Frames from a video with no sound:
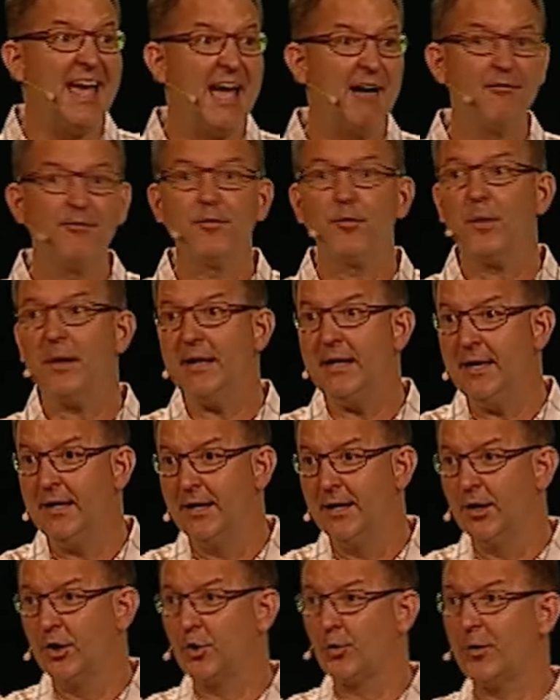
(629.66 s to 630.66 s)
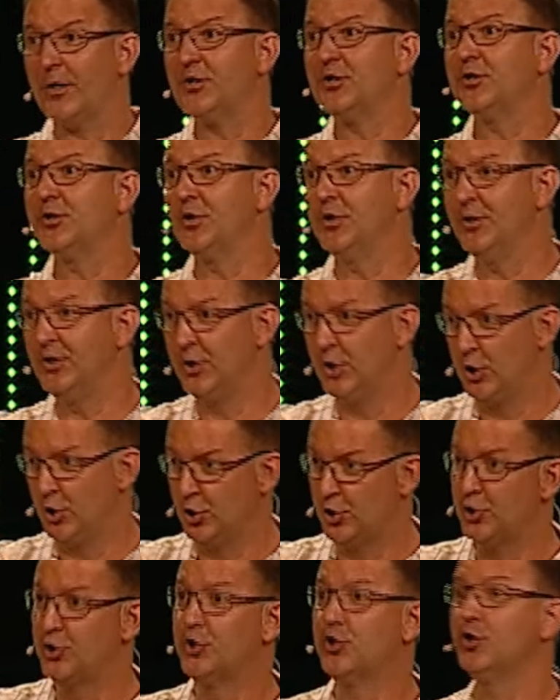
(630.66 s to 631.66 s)
every Christian
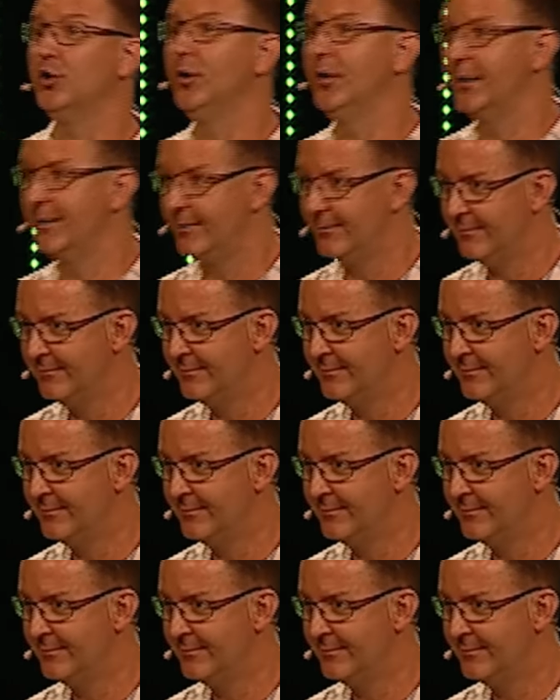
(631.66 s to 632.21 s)
should.